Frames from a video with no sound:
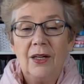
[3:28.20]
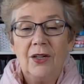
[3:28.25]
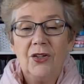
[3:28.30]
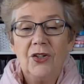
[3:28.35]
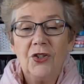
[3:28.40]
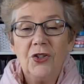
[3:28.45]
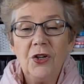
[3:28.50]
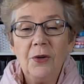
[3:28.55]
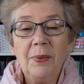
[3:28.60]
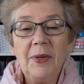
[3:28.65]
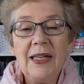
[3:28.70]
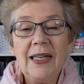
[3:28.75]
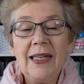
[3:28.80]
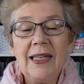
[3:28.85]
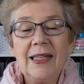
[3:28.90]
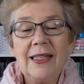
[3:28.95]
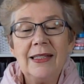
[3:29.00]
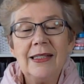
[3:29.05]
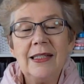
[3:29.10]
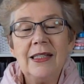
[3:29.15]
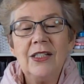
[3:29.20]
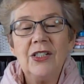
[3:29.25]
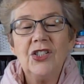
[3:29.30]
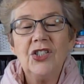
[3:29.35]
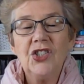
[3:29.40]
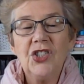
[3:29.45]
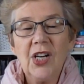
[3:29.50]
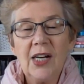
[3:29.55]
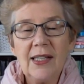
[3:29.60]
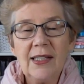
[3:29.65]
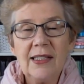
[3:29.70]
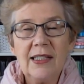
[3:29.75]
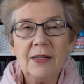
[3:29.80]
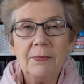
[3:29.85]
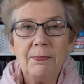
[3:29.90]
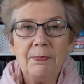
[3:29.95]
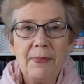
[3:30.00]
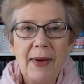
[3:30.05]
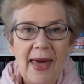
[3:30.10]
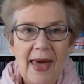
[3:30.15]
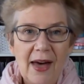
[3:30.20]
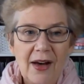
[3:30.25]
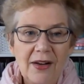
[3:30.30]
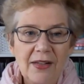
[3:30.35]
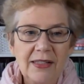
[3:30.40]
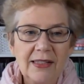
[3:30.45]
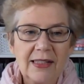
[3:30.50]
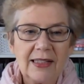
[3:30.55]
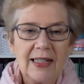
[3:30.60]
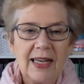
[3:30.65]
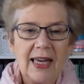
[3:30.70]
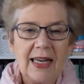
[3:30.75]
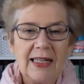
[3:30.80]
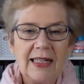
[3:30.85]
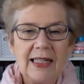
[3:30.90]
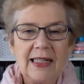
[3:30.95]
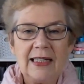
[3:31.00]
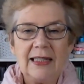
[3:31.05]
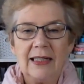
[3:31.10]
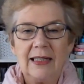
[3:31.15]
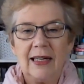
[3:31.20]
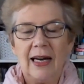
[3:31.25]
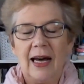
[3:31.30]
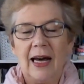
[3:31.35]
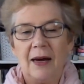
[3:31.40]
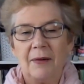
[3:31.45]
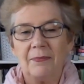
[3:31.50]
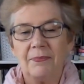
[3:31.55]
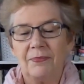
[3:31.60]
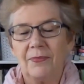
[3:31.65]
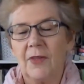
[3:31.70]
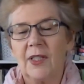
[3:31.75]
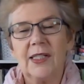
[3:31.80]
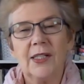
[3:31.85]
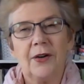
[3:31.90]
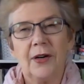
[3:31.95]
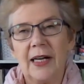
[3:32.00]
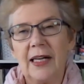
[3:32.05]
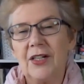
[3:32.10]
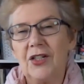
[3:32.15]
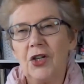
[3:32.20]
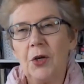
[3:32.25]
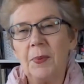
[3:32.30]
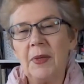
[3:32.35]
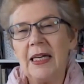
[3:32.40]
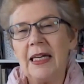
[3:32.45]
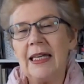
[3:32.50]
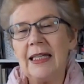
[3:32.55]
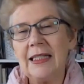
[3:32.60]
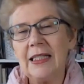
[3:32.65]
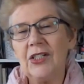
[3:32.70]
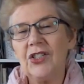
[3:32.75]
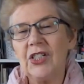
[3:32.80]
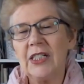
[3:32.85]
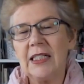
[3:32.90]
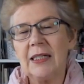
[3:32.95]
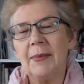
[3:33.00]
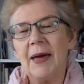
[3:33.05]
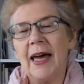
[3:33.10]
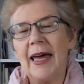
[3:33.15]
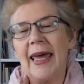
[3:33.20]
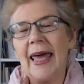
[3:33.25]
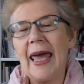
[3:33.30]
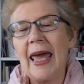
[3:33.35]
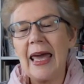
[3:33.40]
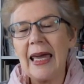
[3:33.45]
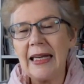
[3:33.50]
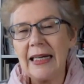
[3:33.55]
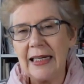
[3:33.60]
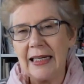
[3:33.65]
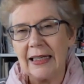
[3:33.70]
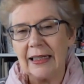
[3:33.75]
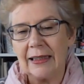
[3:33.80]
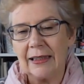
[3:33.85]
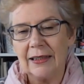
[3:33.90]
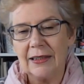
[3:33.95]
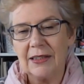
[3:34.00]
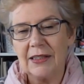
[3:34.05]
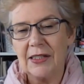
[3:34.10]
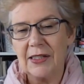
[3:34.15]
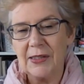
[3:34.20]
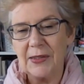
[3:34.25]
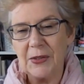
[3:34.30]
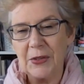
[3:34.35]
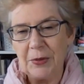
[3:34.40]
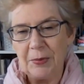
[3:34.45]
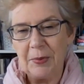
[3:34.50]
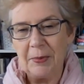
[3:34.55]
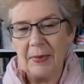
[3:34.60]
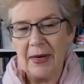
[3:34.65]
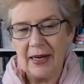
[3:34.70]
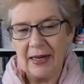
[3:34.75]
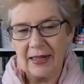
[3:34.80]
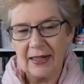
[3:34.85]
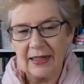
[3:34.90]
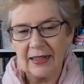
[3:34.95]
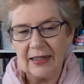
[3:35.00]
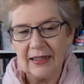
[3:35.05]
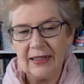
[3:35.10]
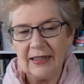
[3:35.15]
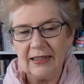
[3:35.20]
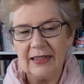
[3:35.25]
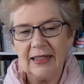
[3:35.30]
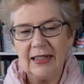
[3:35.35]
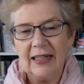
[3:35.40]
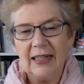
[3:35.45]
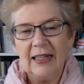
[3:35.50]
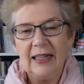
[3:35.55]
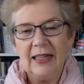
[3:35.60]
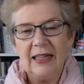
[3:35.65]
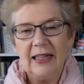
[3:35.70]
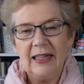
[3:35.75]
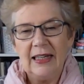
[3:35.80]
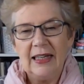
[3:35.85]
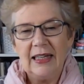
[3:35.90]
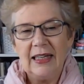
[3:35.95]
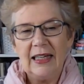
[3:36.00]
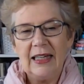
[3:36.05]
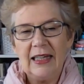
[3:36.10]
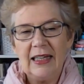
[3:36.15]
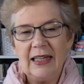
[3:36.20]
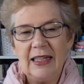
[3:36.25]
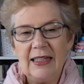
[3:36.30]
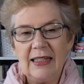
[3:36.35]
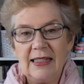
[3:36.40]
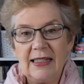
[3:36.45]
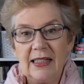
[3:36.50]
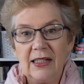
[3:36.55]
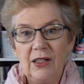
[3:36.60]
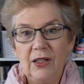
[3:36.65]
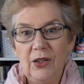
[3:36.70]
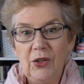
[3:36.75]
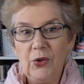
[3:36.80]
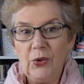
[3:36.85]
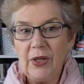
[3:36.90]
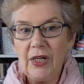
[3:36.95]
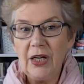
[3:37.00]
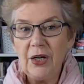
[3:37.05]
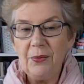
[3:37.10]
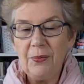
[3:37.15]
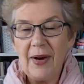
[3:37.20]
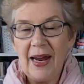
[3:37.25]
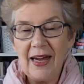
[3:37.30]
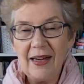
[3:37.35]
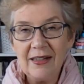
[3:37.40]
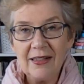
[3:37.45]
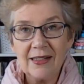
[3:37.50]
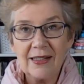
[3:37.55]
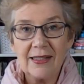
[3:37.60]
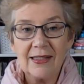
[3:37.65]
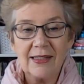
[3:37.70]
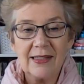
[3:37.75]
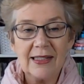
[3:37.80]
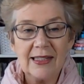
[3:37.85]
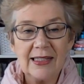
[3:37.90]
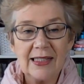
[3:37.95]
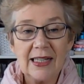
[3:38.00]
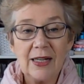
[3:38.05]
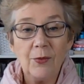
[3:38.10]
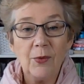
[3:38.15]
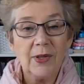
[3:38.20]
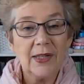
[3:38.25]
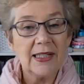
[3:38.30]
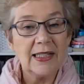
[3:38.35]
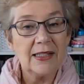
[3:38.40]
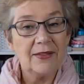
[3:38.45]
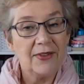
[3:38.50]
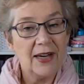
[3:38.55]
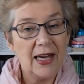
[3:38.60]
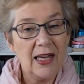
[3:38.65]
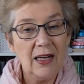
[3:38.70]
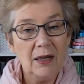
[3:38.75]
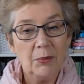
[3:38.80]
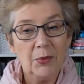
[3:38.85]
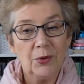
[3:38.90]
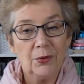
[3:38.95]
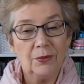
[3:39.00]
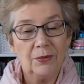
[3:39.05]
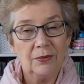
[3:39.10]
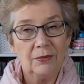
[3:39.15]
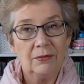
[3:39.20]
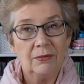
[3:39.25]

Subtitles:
Shopping isn't just about getting, shopping isn't just about heading to the supermarket. It's looking around us to see what is available.